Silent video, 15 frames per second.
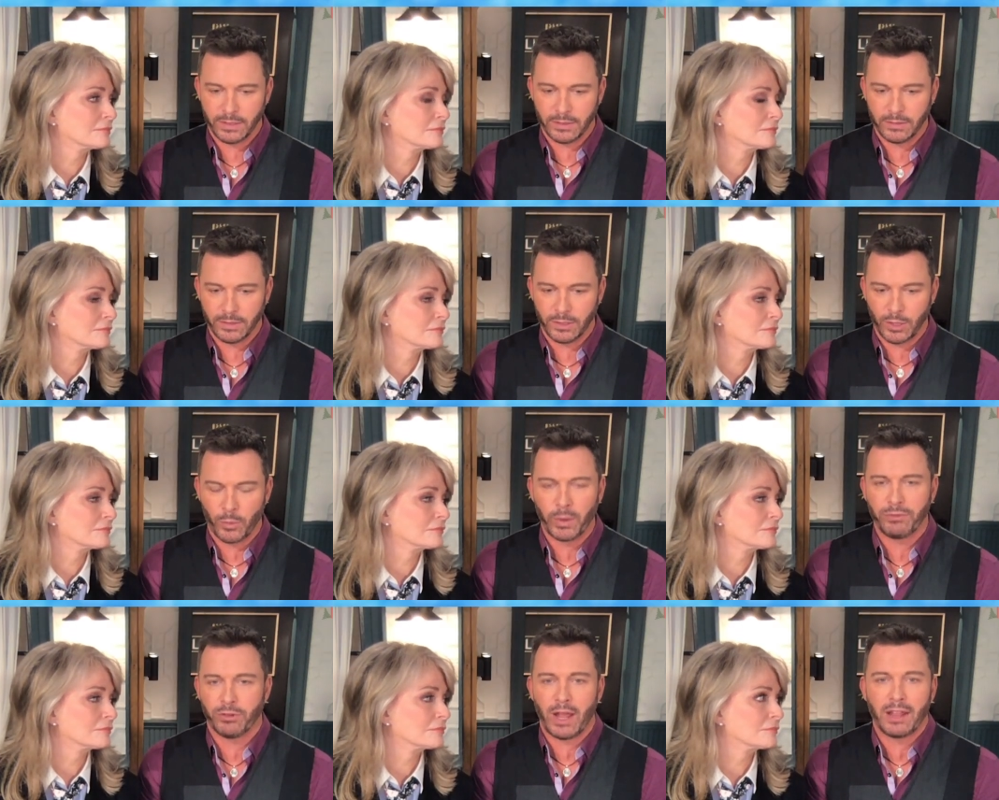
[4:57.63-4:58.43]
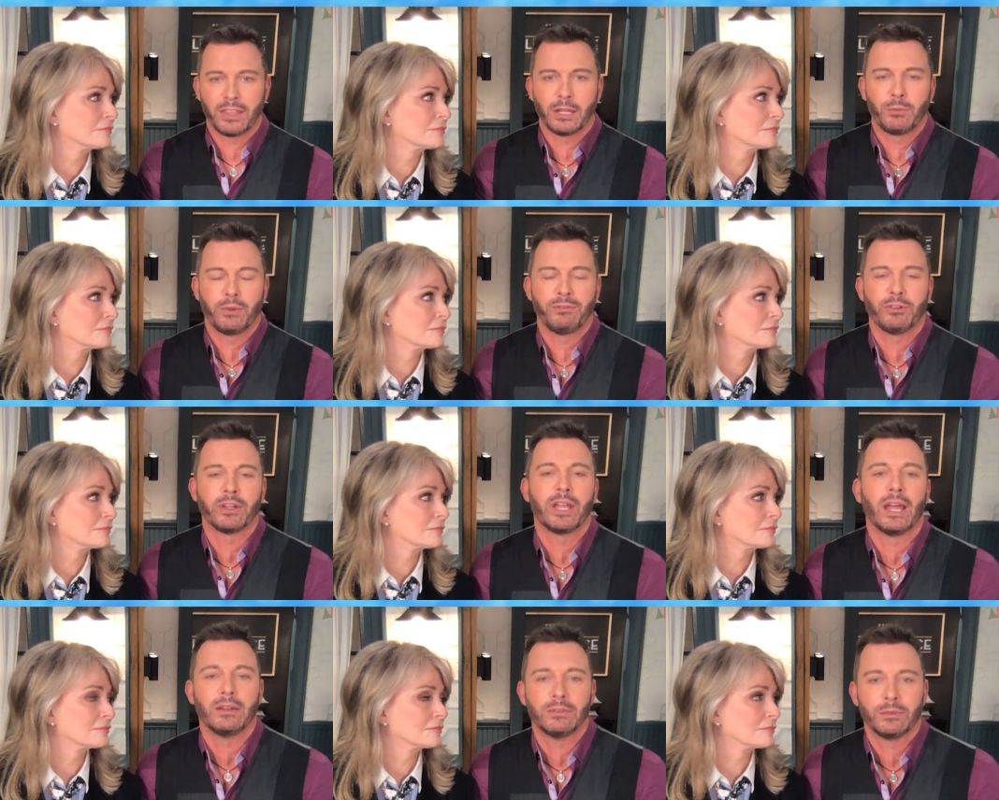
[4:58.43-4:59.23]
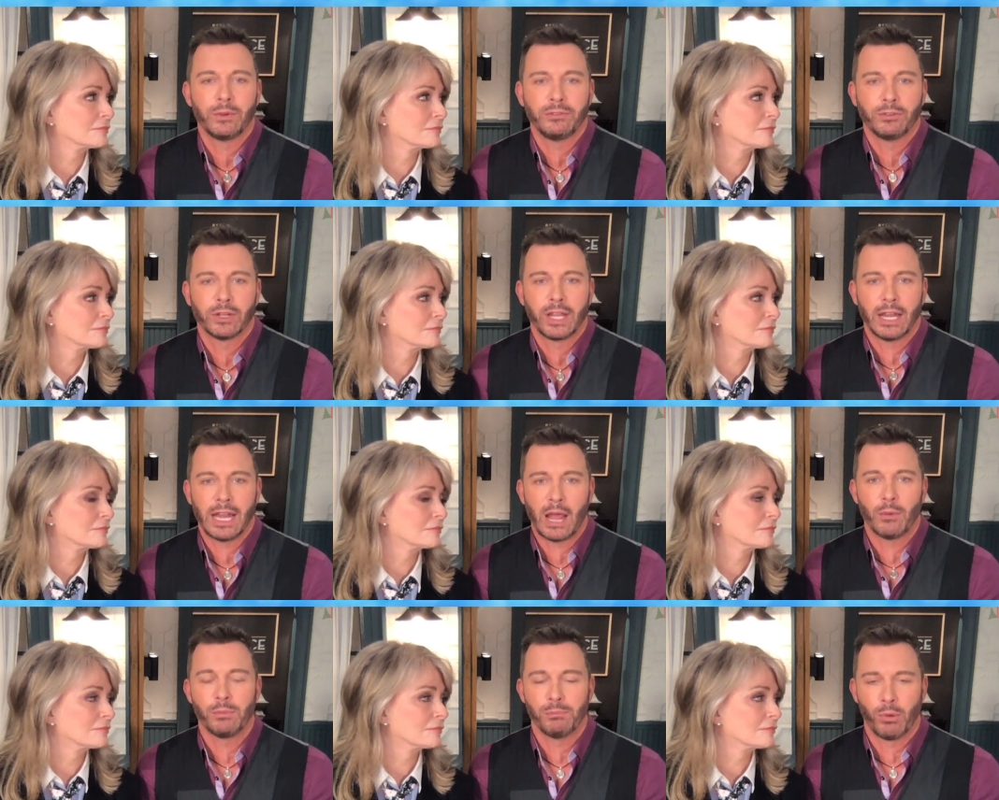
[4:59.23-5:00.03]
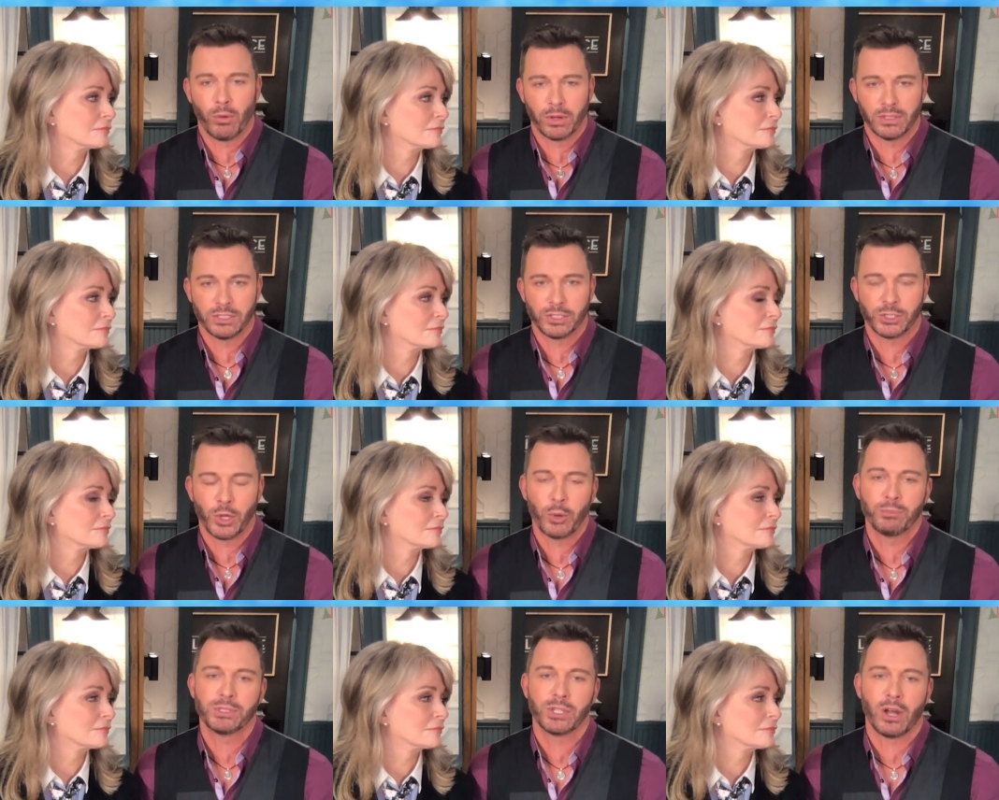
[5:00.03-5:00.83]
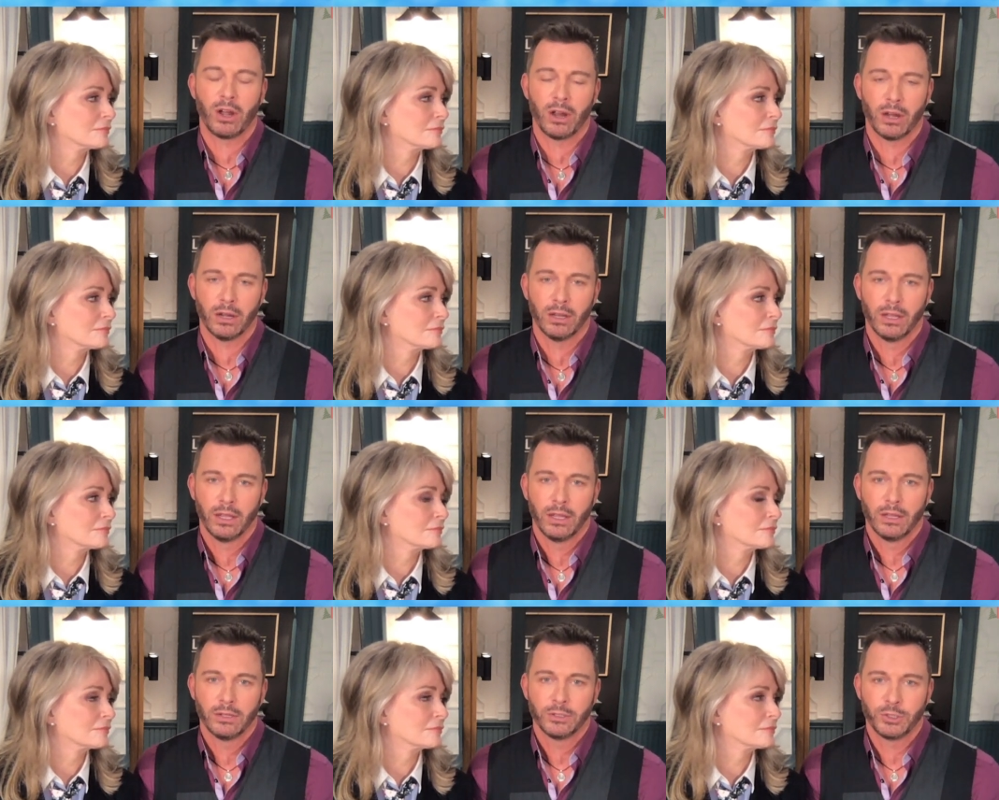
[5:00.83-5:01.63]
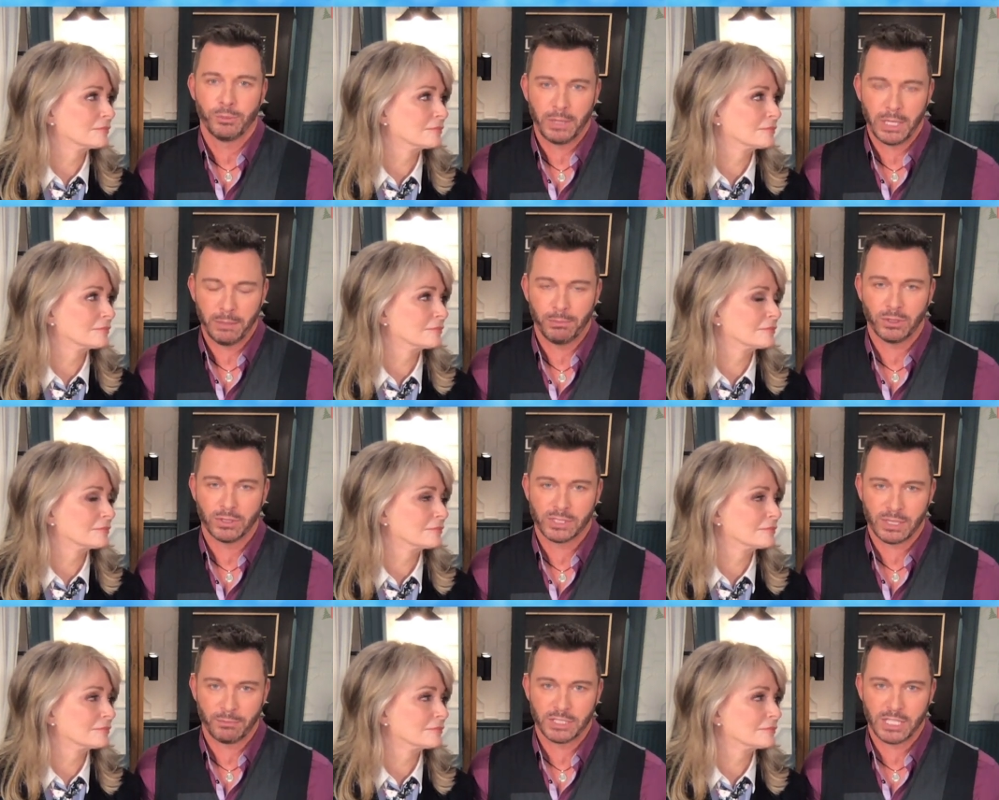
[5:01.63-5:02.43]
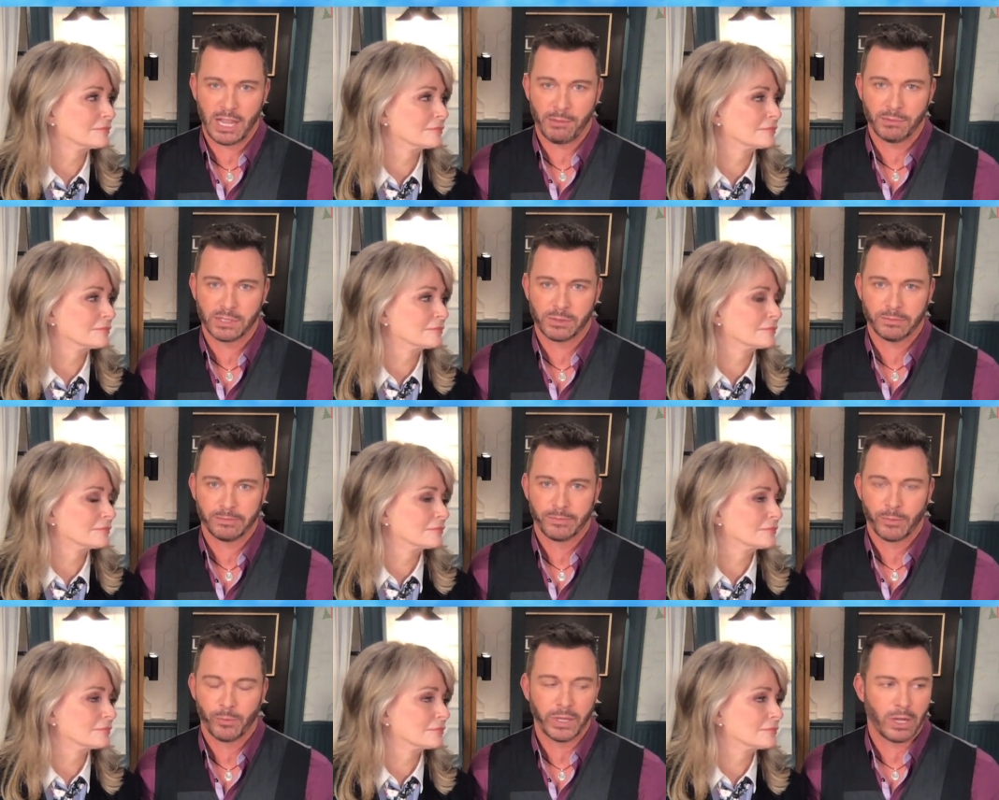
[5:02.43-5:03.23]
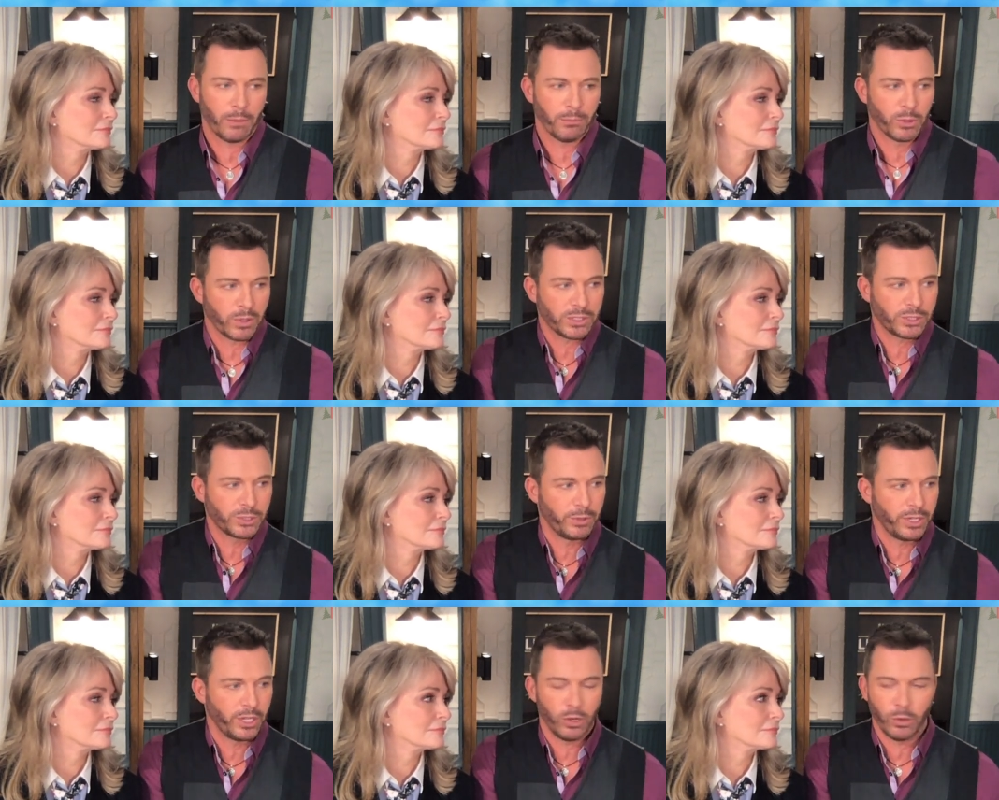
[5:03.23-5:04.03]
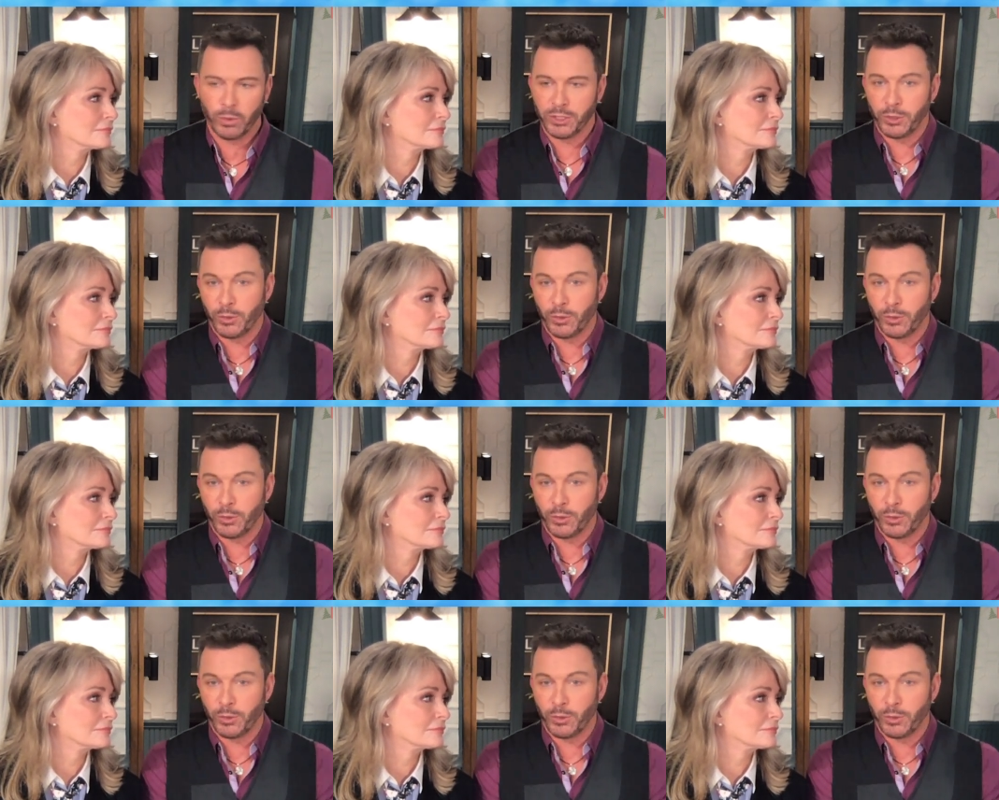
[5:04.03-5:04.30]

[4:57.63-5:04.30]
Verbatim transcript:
Speaker 1: you know, we I think we forget. We forget how important soaps are yeah. to people sometimes. Yeah. We come to our studio, we do